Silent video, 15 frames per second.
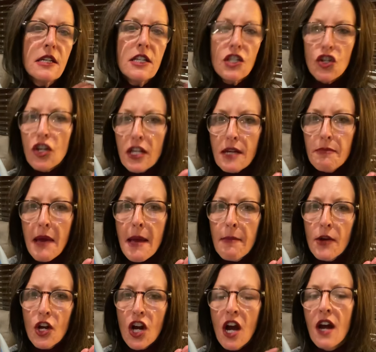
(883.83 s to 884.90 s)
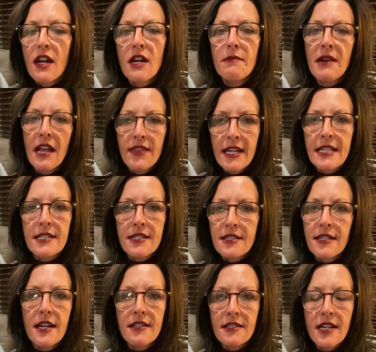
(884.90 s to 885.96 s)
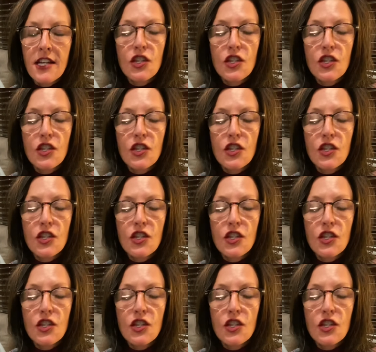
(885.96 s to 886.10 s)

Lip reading: toilet paper on them and I think it's disgusting,